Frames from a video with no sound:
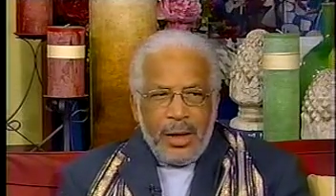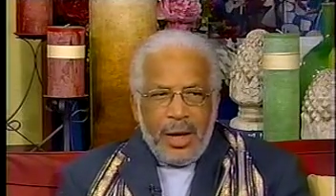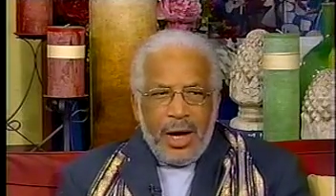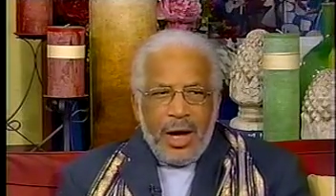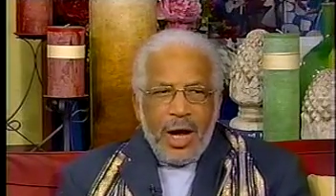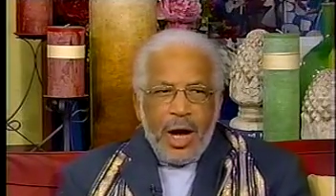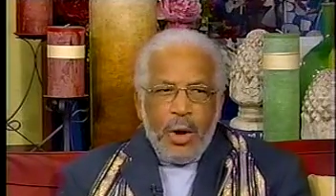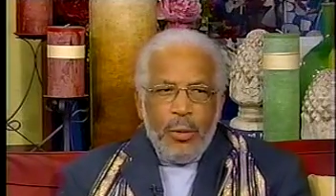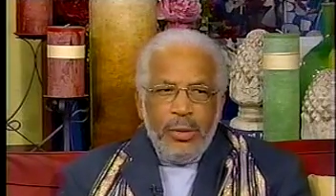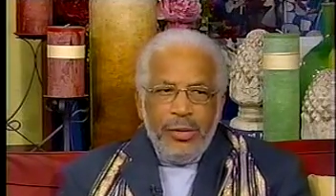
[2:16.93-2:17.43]

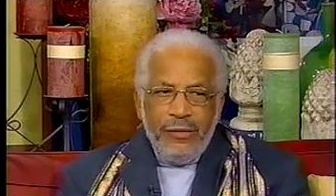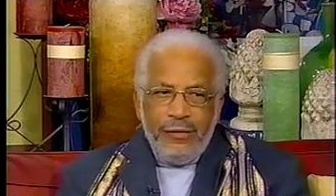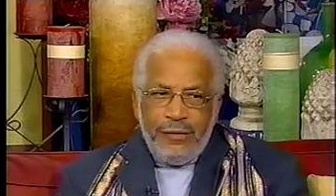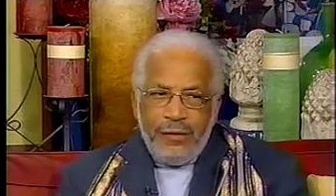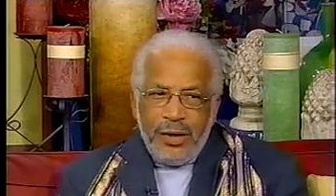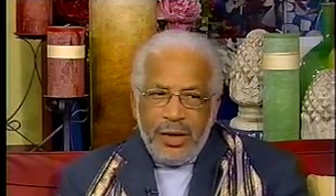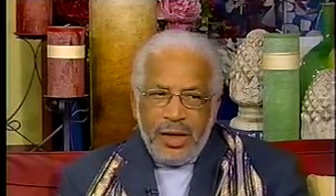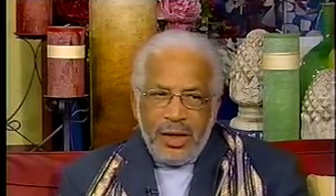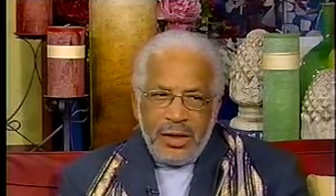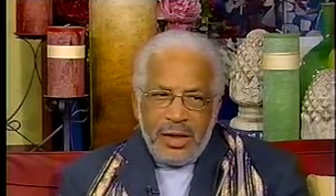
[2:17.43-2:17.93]
how we
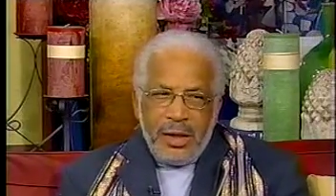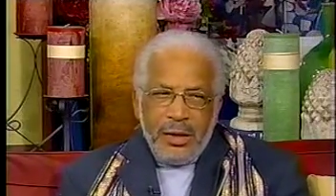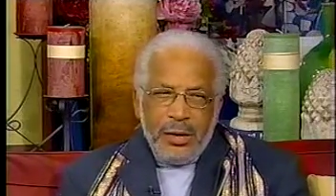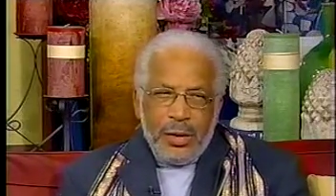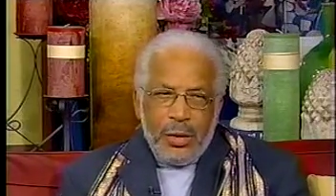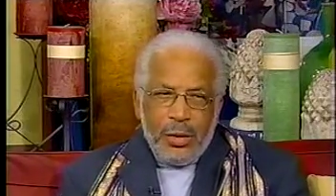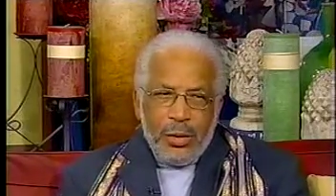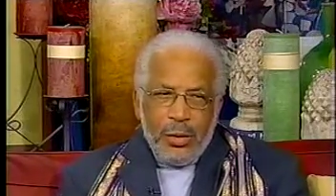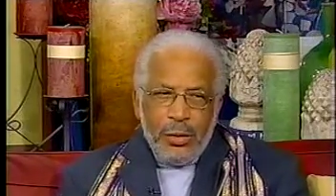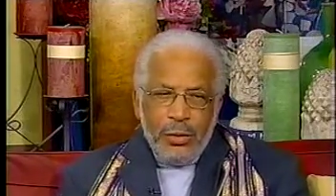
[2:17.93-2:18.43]
fitted in
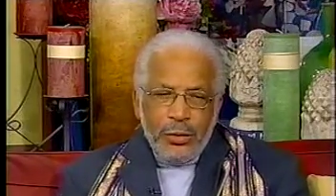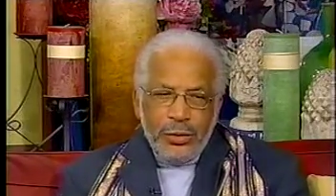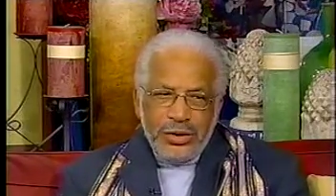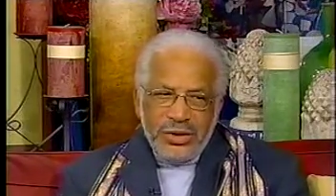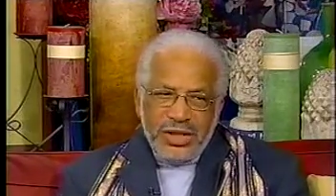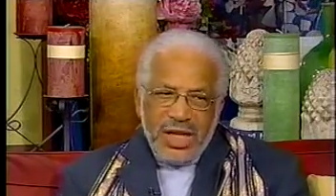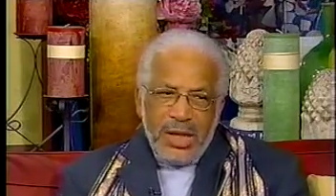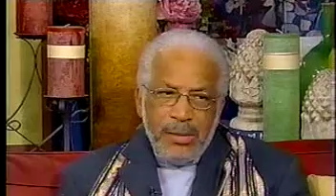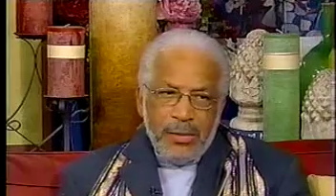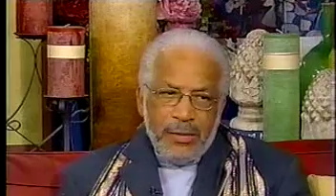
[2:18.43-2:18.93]
the whole
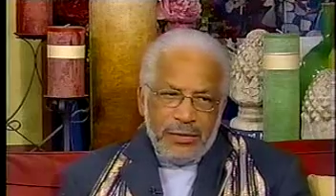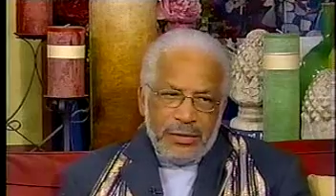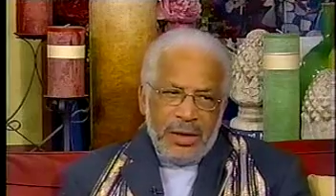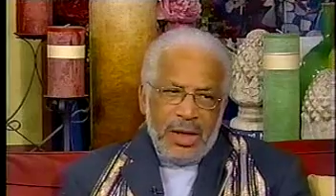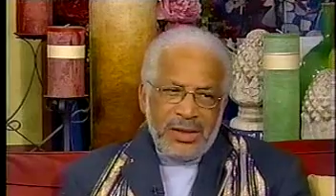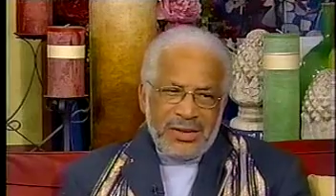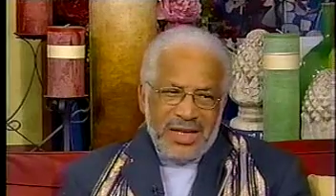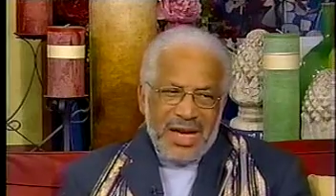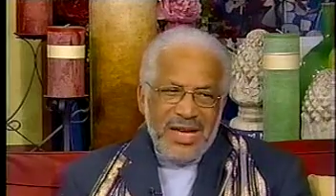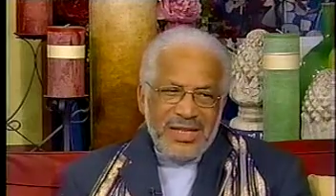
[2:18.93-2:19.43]
scheme of
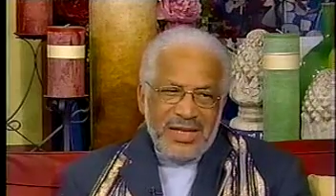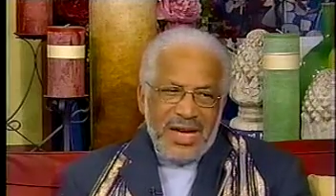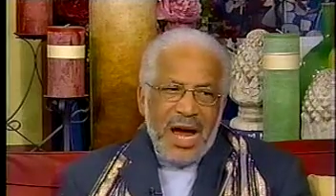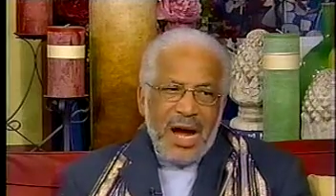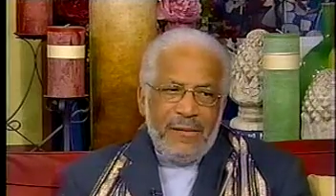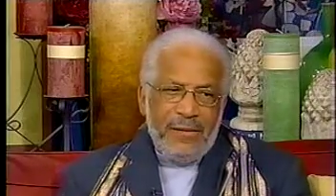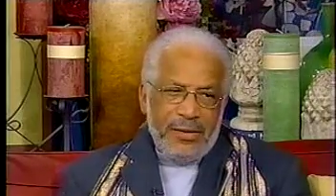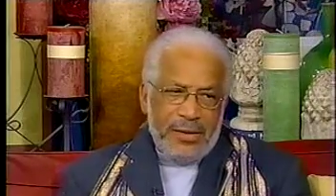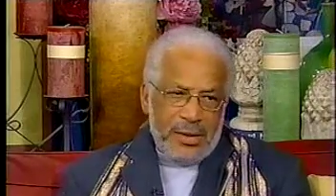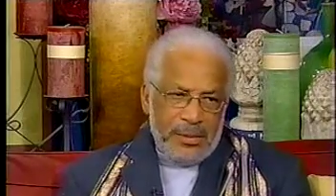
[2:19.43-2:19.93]
things as
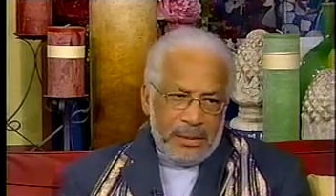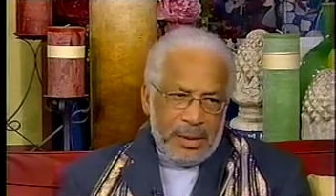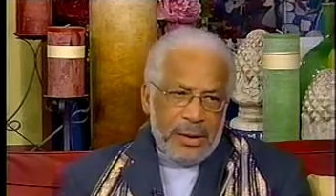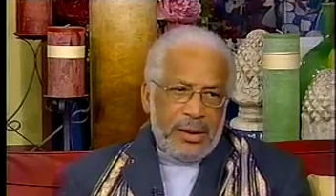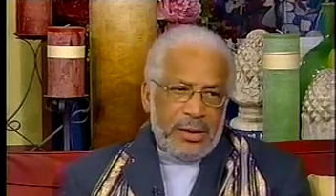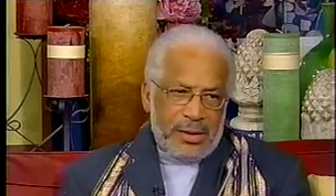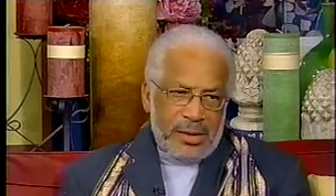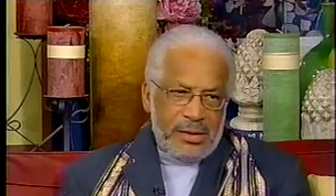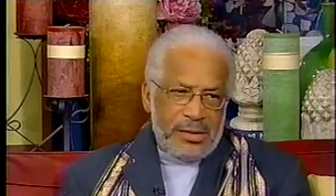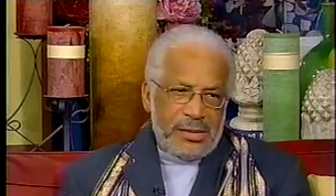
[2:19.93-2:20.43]
African
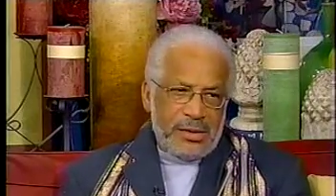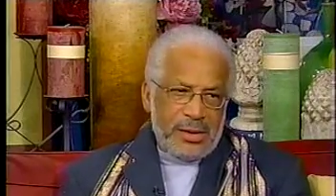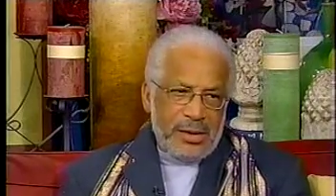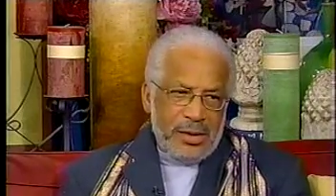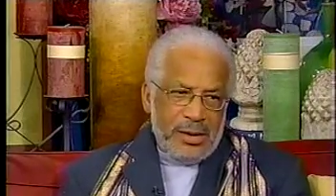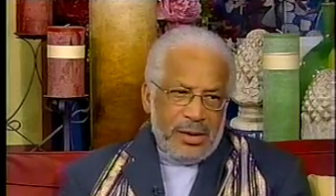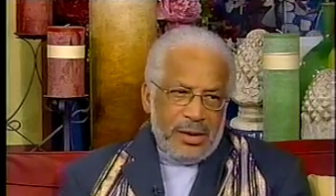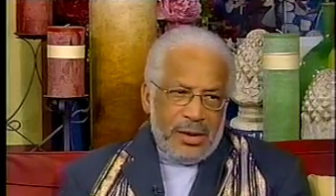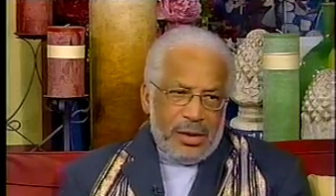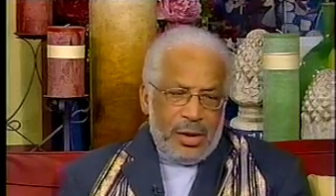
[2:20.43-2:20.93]
Americans
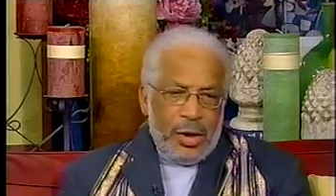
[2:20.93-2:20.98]
mm-hmm.